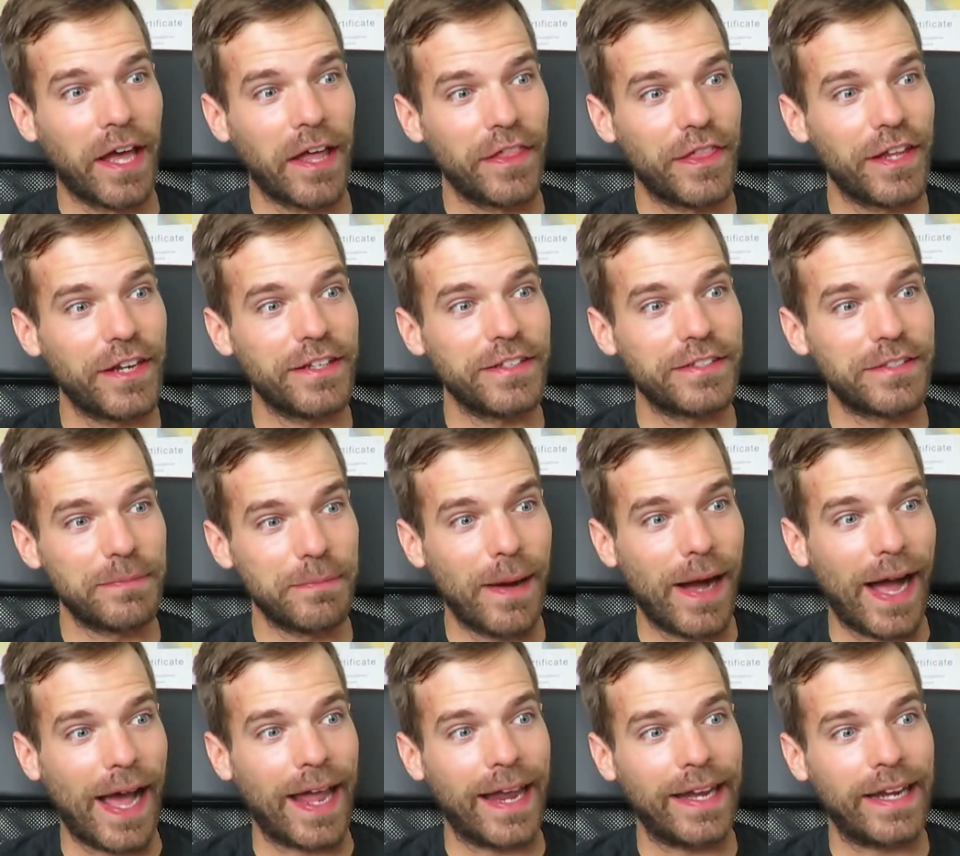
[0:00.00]
that is
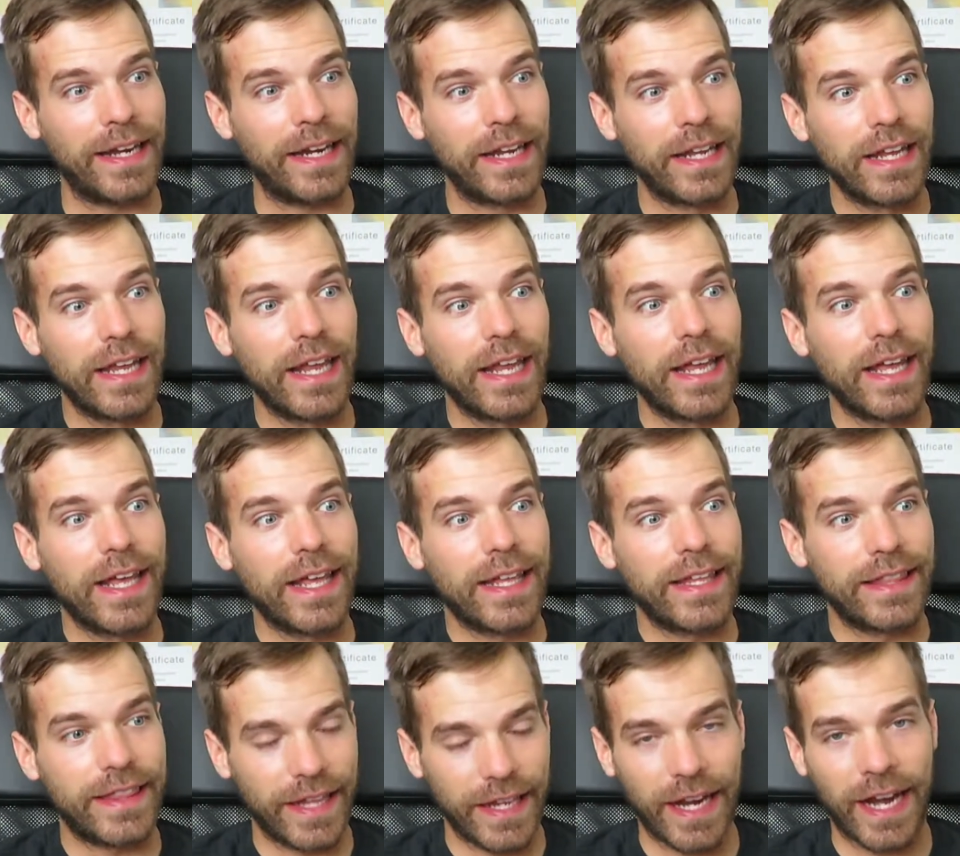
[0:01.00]
mine
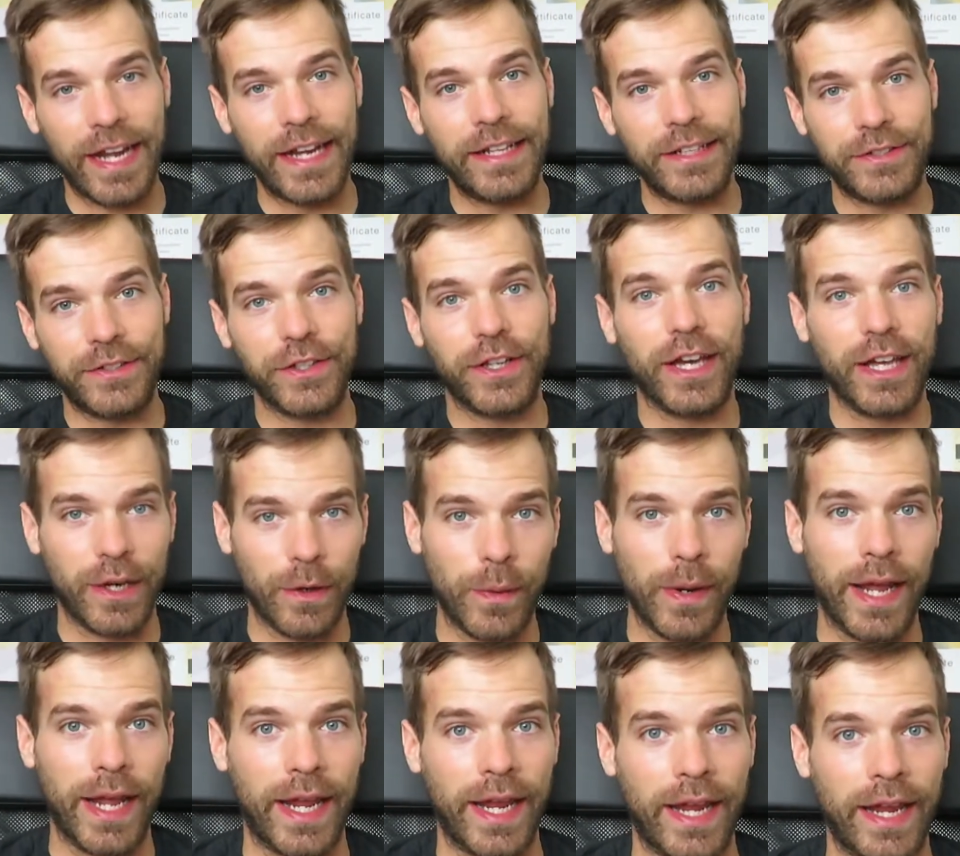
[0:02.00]
that I need to get
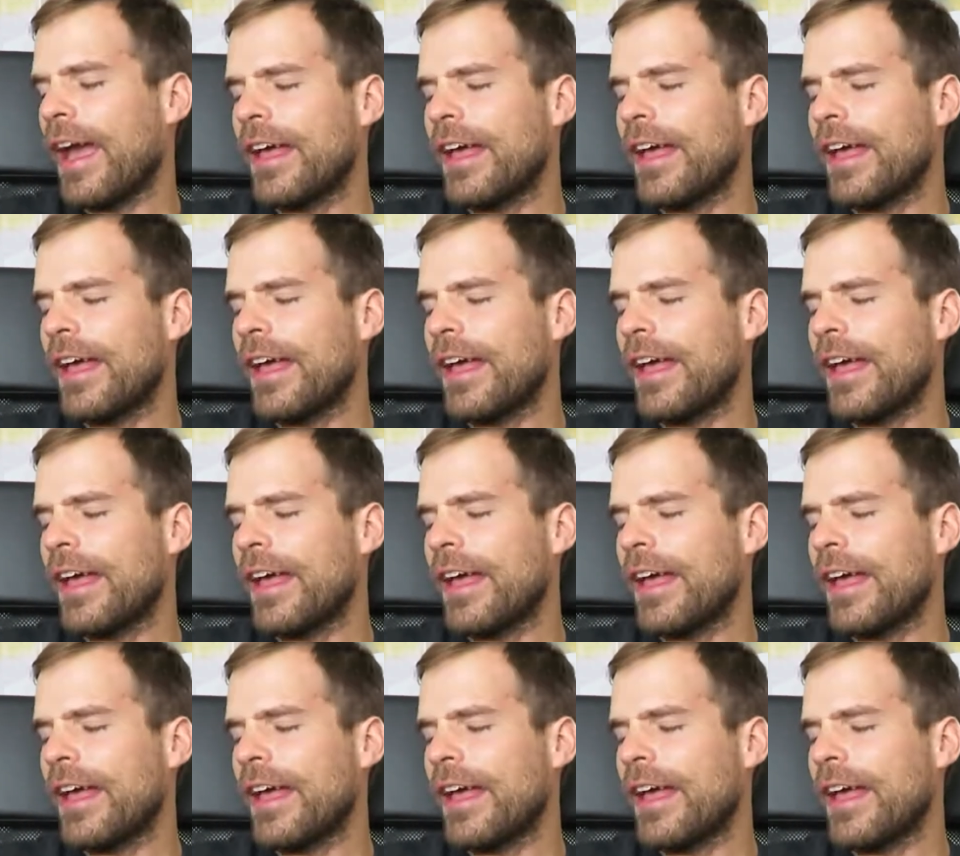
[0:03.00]
away.